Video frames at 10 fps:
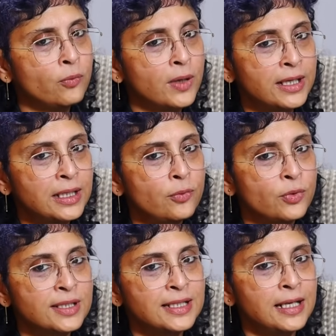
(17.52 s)
worry
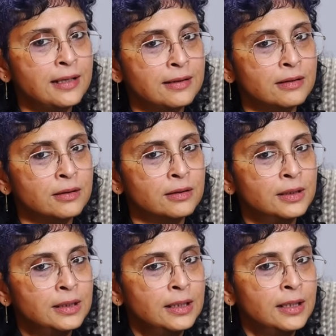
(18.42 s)
was that
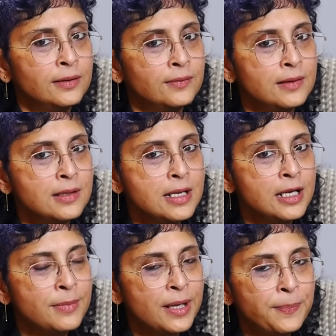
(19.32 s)

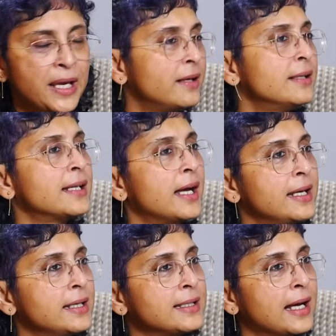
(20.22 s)
in my parents'
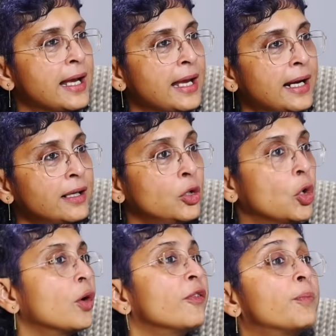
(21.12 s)
eyes, I had a
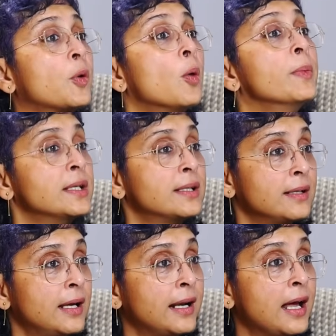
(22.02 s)
lot of promise,
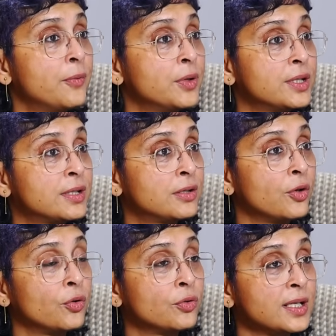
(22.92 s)
and I was,
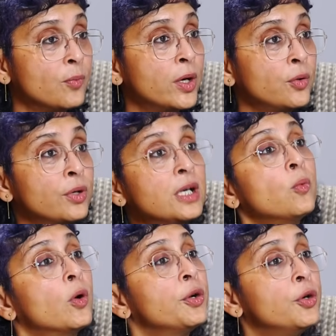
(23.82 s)
someone who really
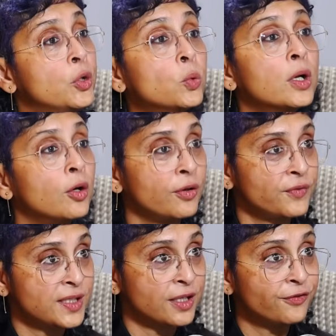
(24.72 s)
wanted to do a lot of
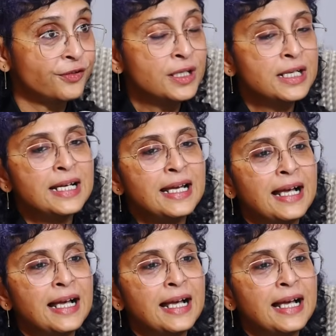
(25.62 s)
stuff. Nice.